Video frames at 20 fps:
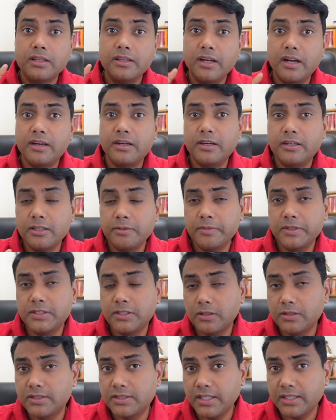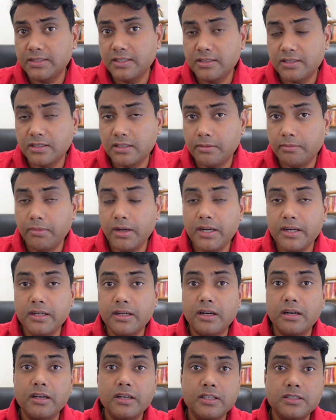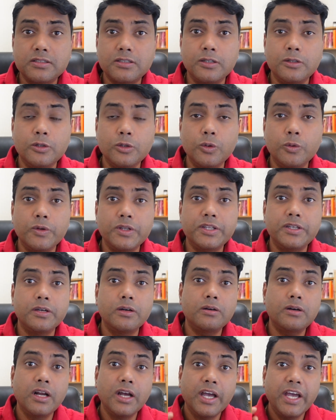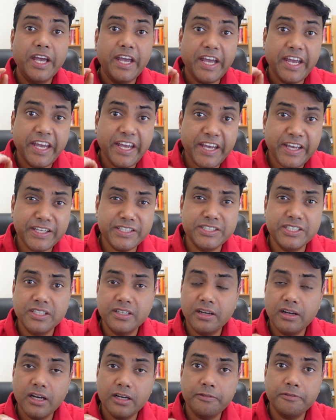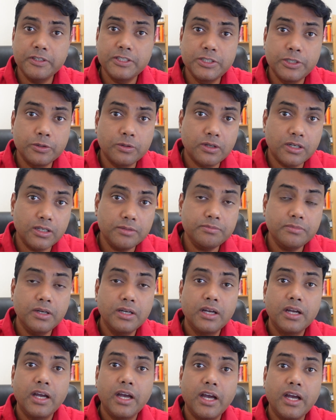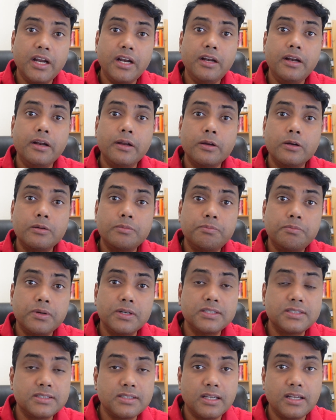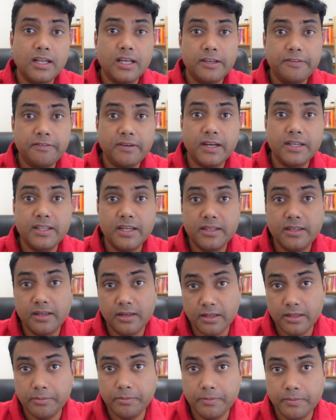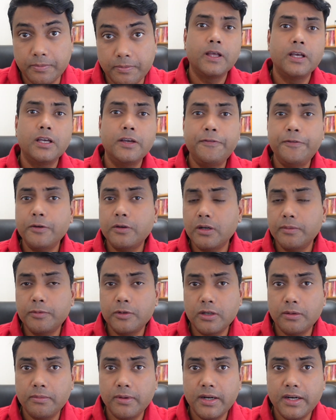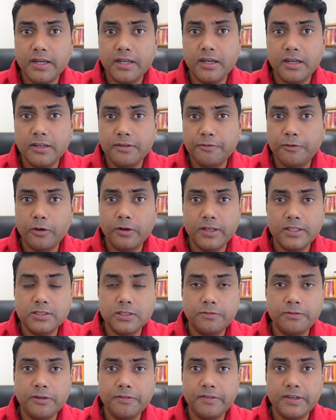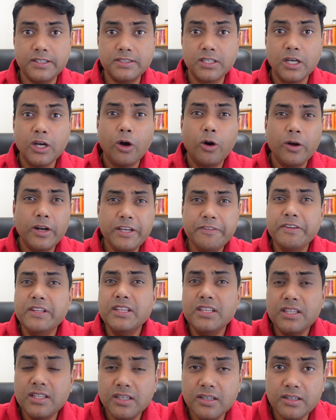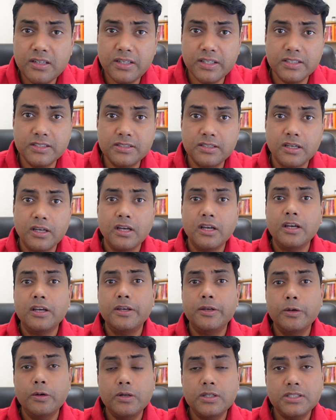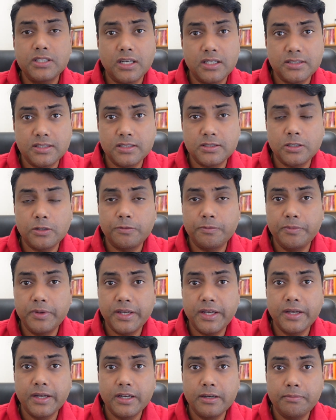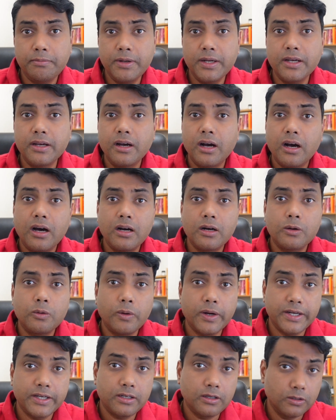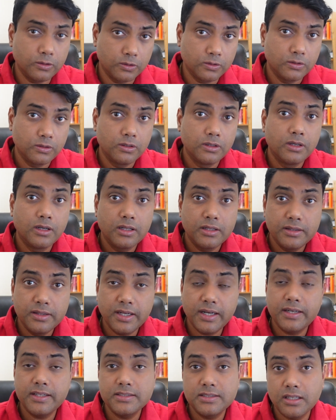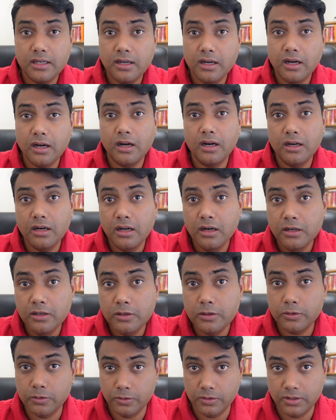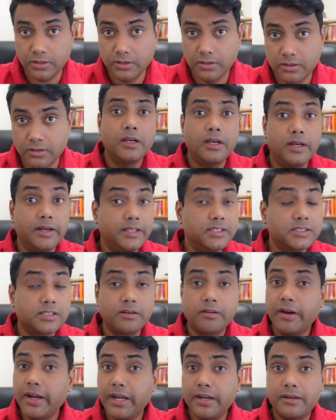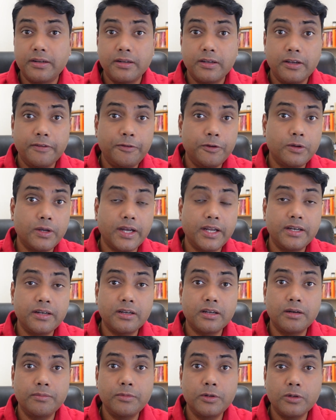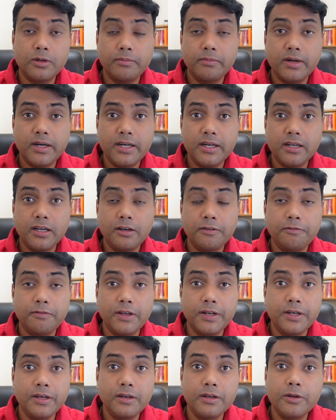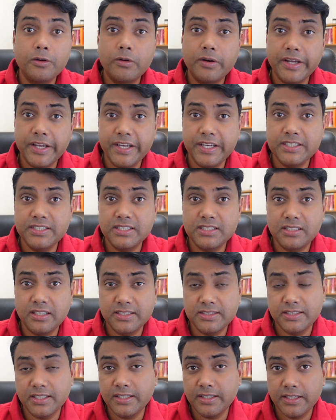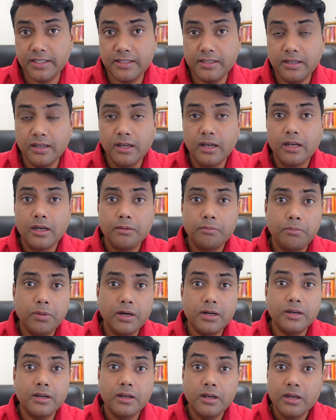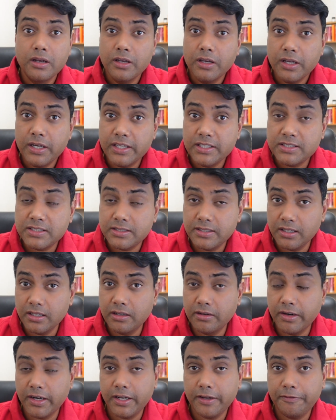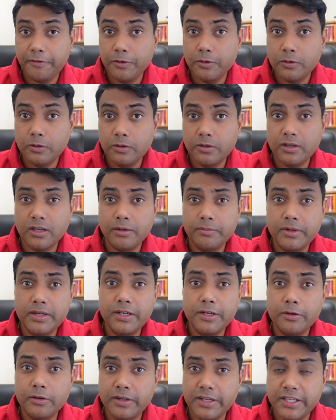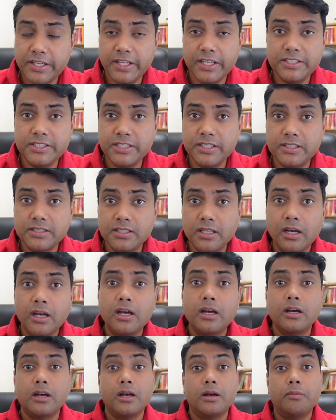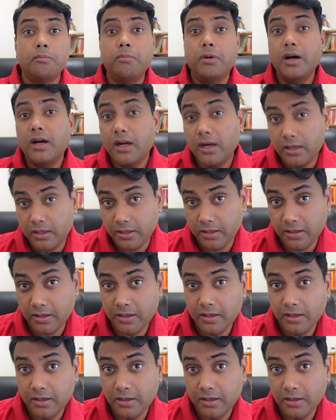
that determines your success in America is to do with your age at which you come and your personal life at that time. If you come to America in 40s or 50s or even 30s, your chances of making it big are quite low. That is a hard truth. It is great if you can come to America when your age is less than 10, but it is still great if you could come in your teenage years. But